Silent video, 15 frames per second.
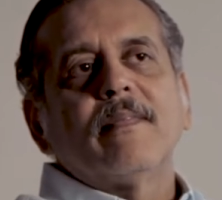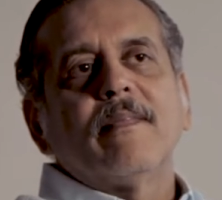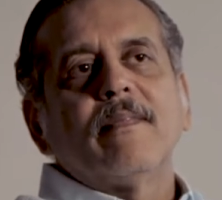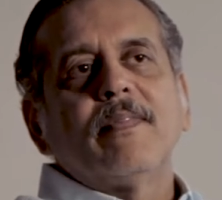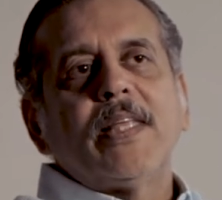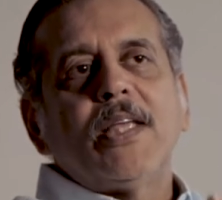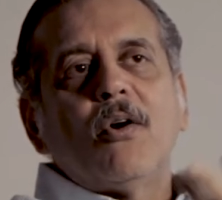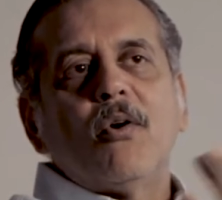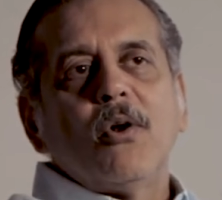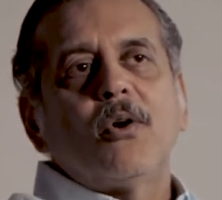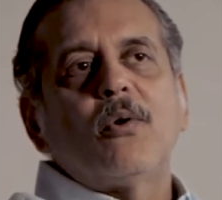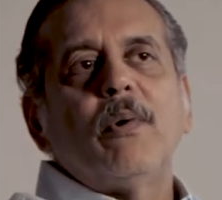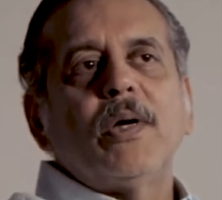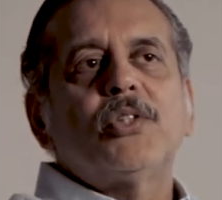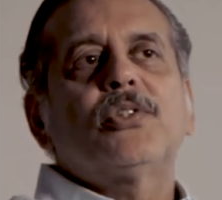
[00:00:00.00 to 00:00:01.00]
the whole
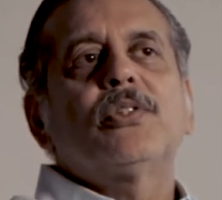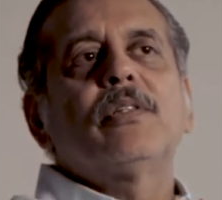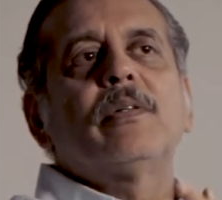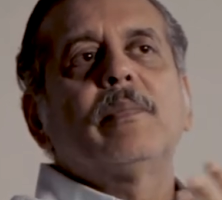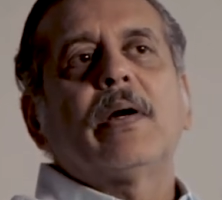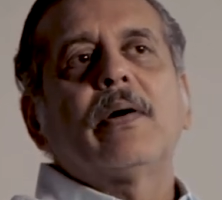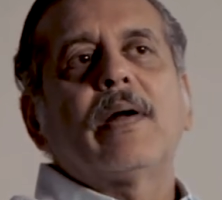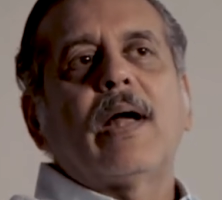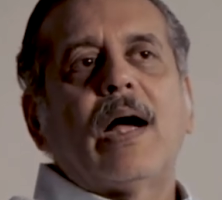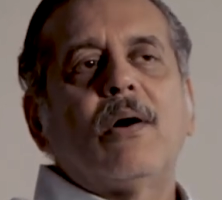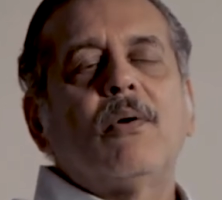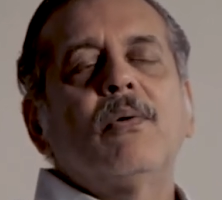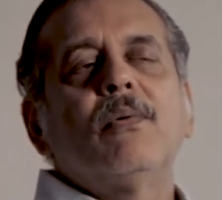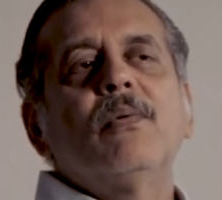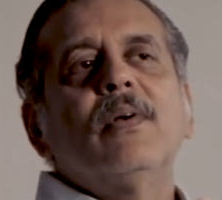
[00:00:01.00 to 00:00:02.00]
question about
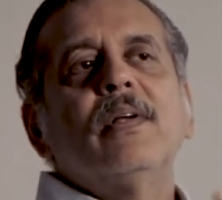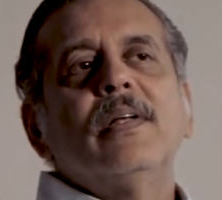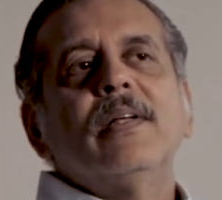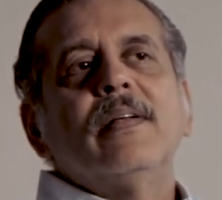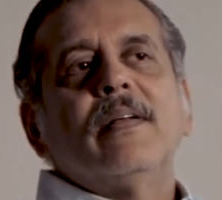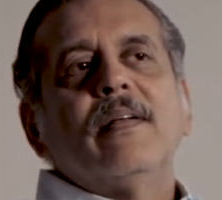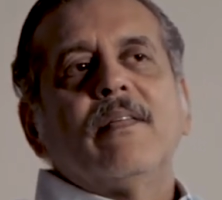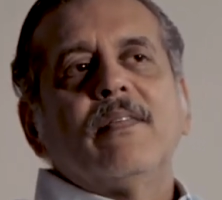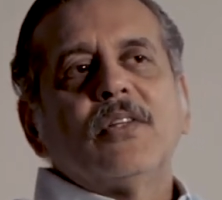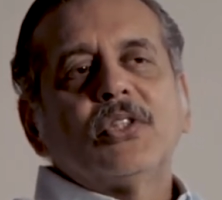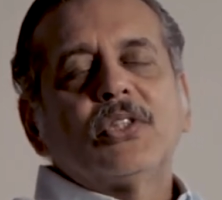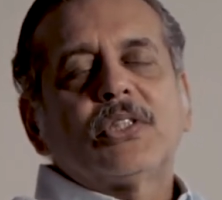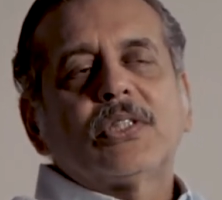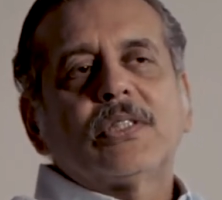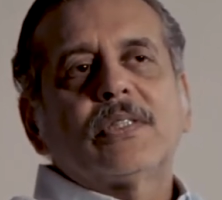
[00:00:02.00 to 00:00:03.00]
how
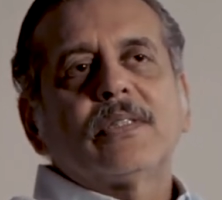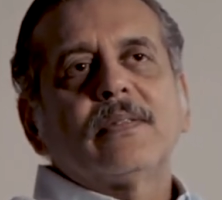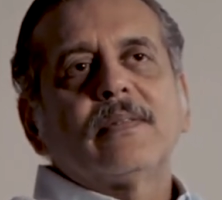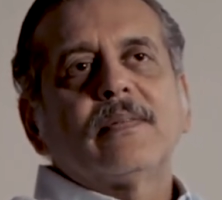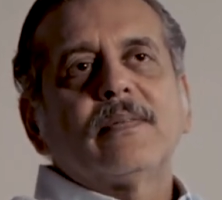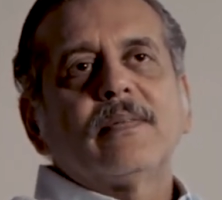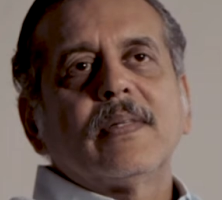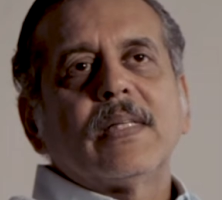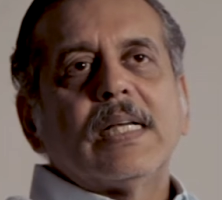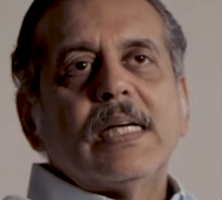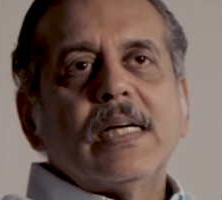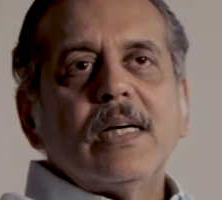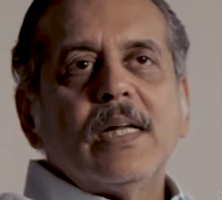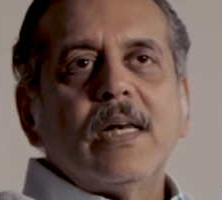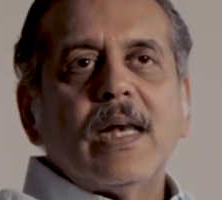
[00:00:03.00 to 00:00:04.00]
this
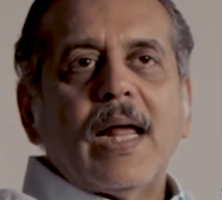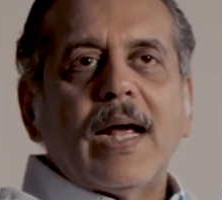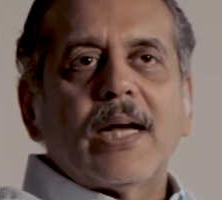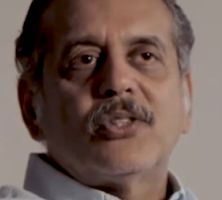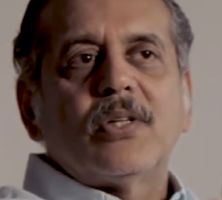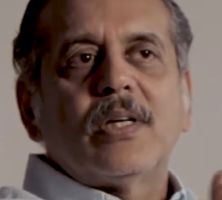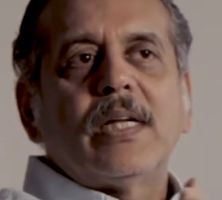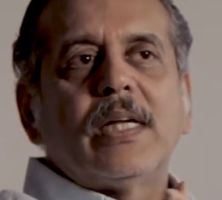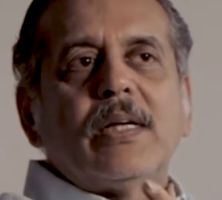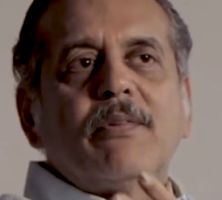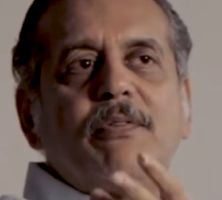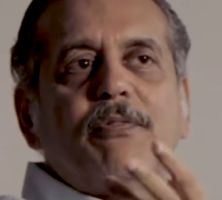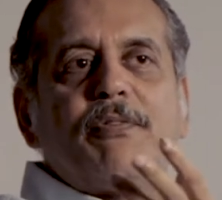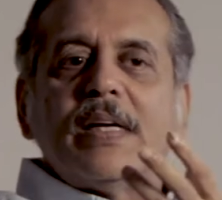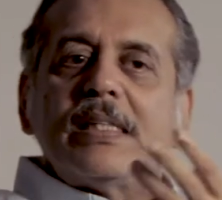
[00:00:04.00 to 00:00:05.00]
girl actually
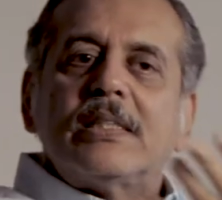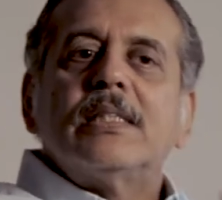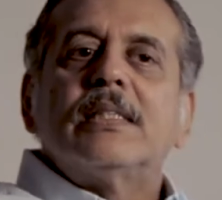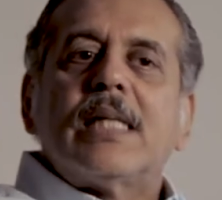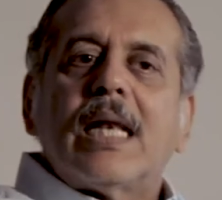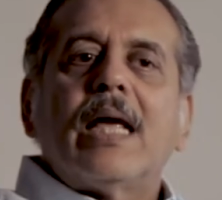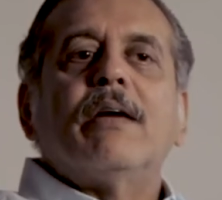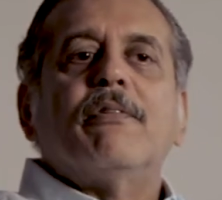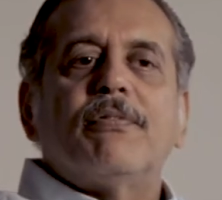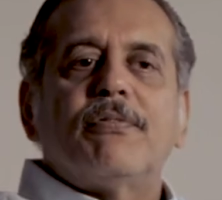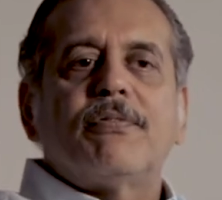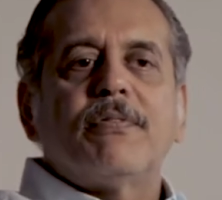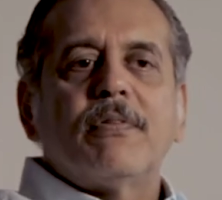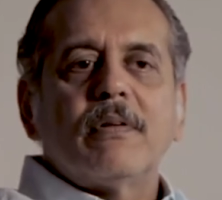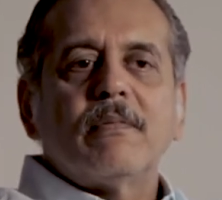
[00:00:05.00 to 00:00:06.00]
faces life